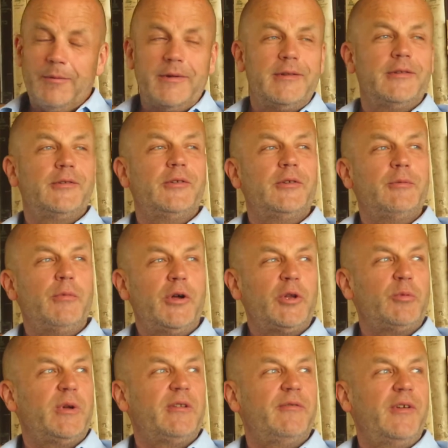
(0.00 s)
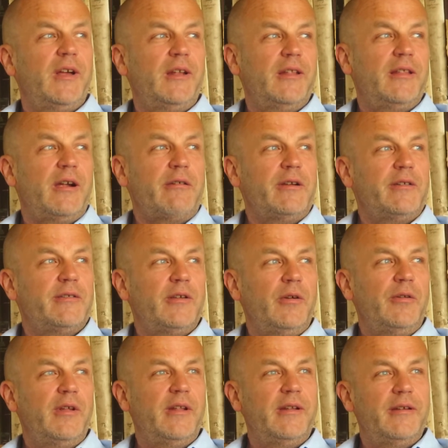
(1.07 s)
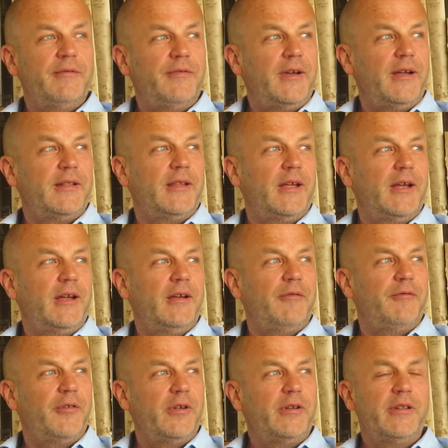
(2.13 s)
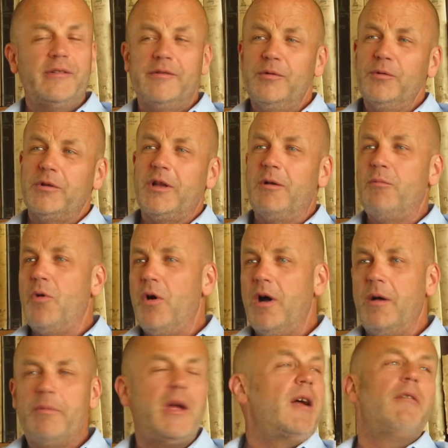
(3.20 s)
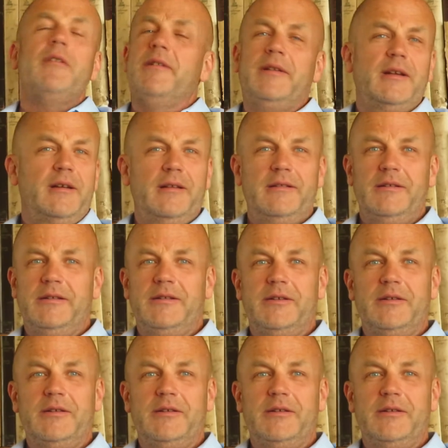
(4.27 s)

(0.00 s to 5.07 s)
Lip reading: visited to the Monument Valley, Arizona, Nevada, Phoenix, Utah, Moab, everything I did.